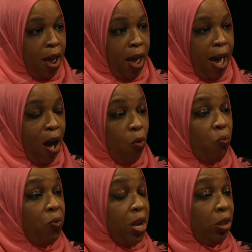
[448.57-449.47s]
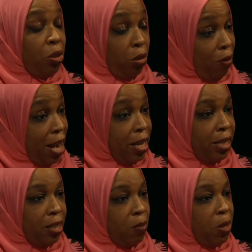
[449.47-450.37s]
how real a threat
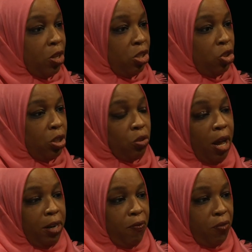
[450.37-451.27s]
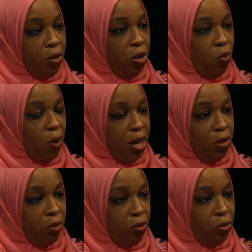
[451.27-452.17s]
is it? Because as you're trying to feel your way
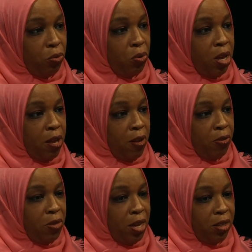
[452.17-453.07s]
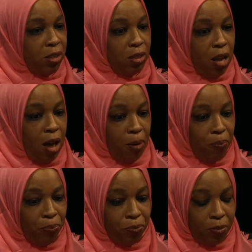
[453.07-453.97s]
through this
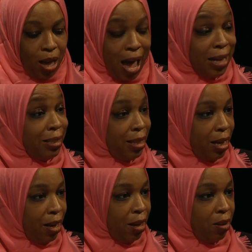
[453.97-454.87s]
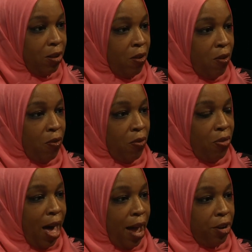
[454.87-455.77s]
um, idea mm-hmm.
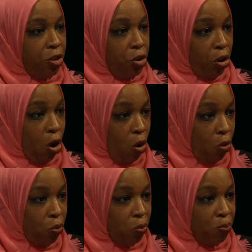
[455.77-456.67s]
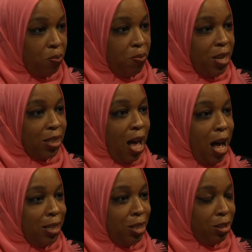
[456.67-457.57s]
that your home is
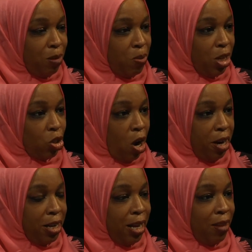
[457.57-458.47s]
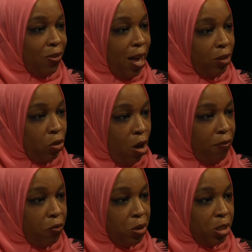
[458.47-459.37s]
constantly being targeted and that law
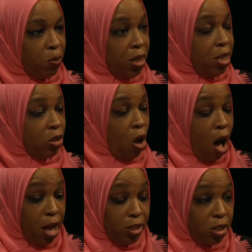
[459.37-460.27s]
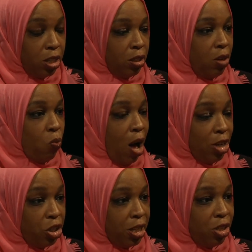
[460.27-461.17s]
enforcement is constantly
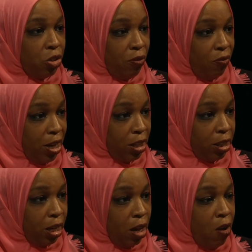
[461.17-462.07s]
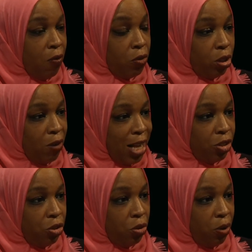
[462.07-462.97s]
watching and surveilling for threats
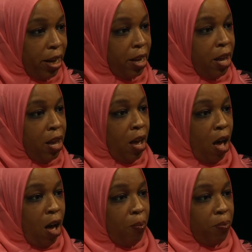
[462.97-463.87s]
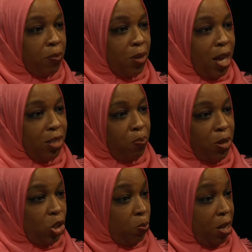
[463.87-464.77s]
to it, um, it
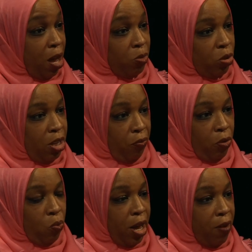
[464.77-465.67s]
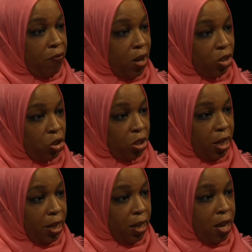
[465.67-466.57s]
just becomes a different way of
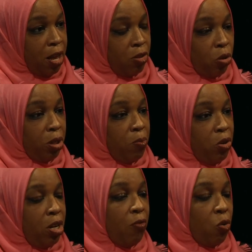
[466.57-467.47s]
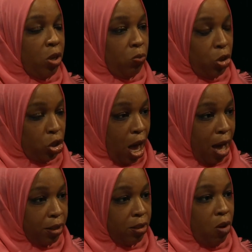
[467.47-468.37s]
functioning. So the community, of course, was
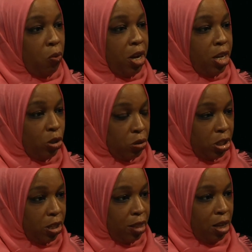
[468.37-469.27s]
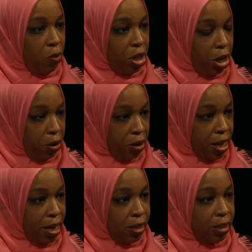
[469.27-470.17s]
shocked. They mm-hmm. were interested, they were
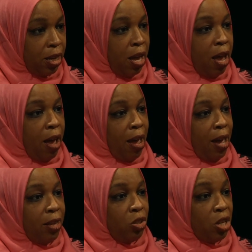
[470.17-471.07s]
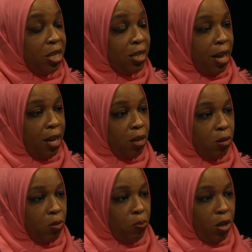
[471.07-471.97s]
curious, and did take
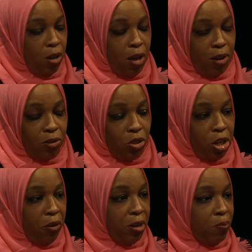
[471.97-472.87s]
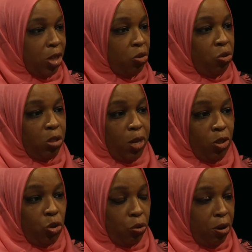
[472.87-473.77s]
uh, security measures, just
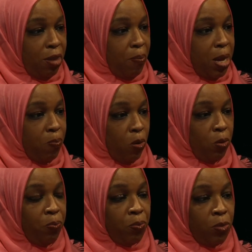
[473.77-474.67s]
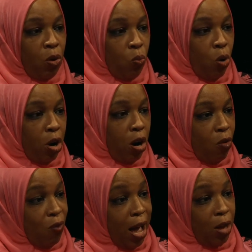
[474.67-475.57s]
making sure that people were
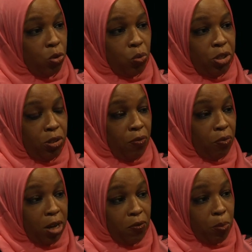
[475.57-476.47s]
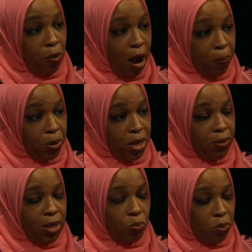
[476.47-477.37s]
around towards the front of the property.
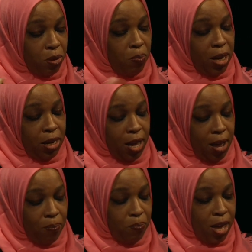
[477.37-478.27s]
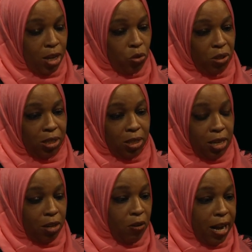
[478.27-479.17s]
That's the main entrance and
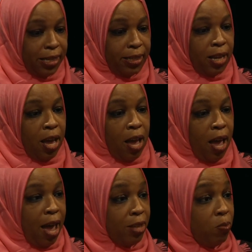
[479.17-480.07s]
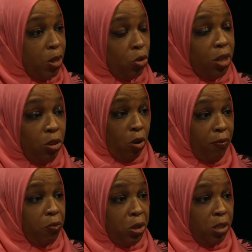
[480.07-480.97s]
egress, and to make sure that
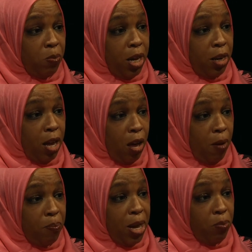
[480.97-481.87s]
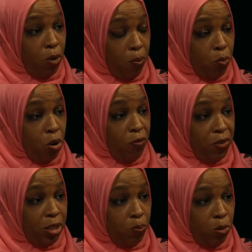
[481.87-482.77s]
enforcement um, made a more
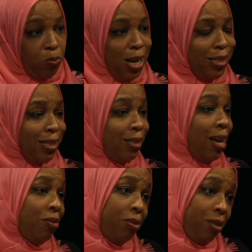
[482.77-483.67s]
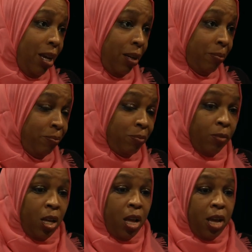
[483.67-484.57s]
visible presence. The other thing
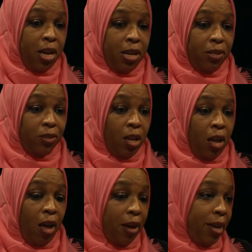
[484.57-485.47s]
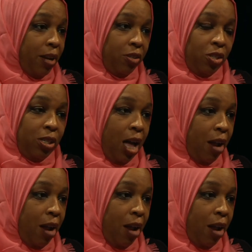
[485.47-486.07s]
is, again, this is not